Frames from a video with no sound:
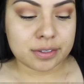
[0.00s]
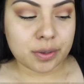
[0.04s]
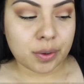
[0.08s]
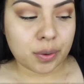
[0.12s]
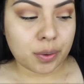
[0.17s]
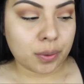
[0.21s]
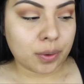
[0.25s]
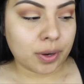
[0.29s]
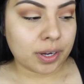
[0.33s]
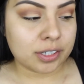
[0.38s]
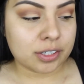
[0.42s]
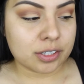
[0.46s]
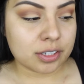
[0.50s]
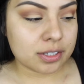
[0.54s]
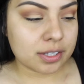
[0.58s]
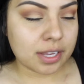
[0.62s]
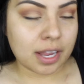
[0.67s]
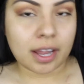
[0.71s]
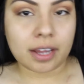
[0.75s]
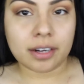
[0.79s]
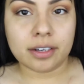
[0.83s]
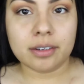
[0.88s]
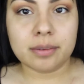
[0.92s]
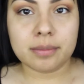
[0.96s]
so I just
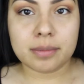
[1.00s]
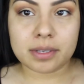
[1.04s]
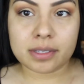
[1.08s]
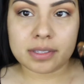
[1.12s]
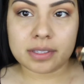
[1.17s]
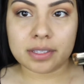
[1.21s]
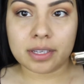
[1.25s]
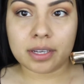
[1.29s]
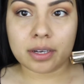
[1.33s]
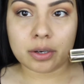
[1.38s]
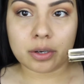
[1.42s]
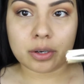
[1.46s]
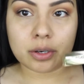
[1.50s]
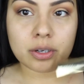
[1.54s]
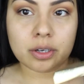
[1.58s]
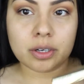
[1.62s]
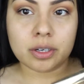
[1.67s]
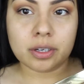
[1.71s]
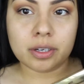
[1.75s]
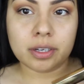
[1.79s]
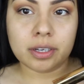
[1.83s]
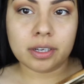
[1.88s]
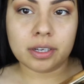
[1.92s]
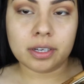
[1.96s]
added
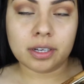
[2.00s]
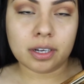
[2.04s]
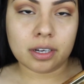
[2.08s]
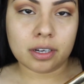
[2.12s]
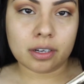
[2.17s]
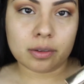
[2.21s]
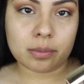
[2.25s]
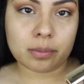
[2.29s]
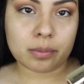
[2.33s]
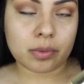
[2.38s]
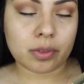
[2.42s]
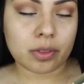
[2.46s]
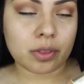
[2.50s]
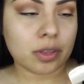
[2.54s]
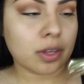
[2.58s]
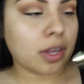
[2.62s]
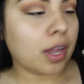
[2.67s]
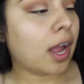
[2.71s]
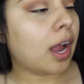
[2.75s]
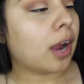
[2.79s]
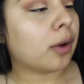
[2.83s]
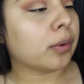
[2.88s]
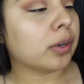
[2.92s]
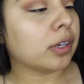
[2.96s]
mascara, the
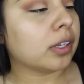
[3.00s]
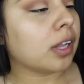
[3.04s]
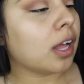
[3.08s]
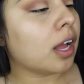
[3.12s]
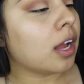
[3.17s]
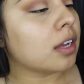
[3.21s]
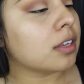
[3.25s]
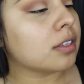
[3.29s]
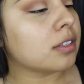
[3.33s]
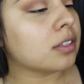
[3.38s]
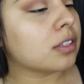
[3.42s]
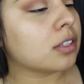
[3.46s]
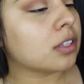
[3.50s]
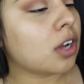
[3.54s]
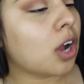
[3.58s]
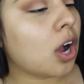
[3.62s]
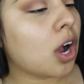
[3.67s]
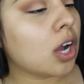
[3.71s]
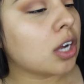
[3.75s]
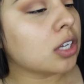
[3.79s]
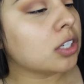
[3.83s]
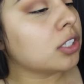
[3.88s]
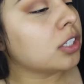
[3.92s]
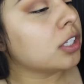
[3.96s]
Hourglass
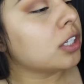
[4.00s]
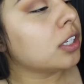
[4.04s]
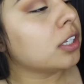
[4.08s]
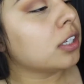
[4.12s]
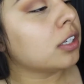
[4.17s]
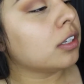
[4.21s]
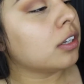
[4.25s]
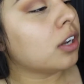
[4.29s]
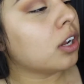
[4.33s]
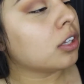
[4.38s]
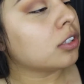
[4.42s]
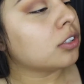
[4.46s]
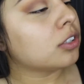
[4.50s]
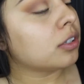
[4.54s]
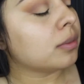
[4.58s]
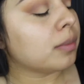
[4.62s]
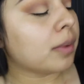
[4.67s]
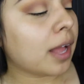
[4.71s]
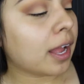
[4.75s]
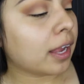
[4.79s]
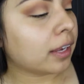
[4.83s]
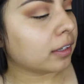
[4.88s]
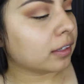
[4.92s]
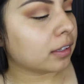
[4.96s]
Caution Ultra
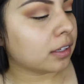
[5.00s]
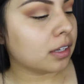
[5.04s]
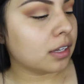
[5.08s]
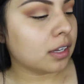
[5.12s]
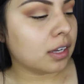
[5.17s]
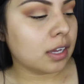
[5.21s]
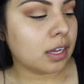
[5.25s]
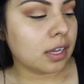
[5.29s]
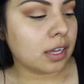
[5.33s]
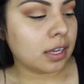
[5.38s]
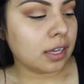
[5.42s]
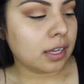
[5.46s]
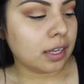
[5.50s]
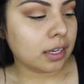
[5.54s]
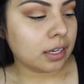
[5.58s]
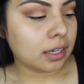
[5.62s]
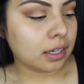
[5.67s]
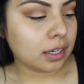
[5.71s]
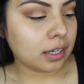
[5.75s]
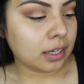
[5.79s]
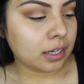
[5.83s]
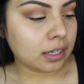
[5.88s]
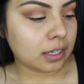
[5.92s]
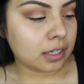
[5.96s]
Black,
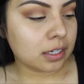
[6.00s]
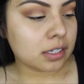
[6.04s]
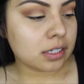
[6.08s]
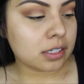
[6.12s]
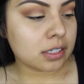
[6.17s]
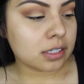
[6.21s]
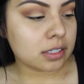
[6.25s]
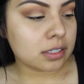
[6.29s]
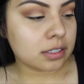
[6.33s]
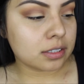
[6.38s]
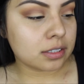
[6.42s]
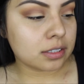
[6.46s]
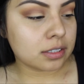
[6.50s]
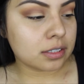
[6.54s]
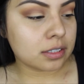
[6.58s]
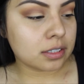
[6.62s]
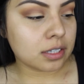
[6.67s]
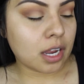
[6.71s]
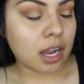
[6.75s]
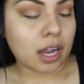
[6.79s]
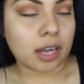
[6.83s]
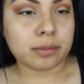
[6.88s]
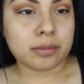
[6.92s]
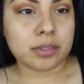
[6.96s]

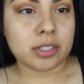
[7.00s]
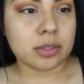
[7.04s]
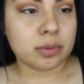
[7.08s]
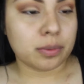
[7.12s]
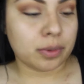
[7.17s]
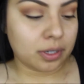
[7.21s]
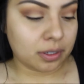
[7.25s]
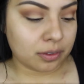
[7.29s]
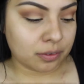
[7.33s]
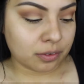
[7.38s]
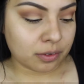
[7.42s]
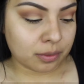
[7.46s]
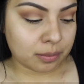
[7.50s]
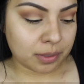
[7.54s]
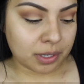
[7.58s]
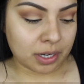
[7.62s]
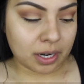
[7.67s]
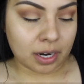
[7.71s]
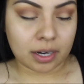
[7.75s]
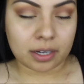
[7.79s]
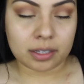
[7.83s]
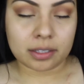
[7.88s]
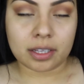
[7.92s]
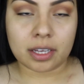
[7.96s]
and I'm just waiting for my
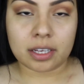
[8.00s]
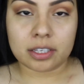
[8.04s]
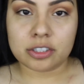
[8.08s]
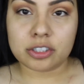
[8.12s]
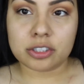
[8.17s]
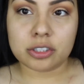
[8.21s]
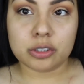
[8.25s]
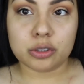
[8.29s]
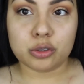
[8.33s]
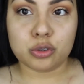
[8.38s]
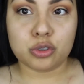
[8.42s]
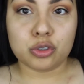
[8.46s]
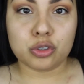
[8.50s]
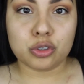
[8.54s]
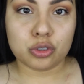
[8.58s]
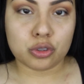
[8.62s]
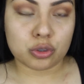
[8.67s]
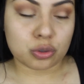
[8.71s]
eyelash glue to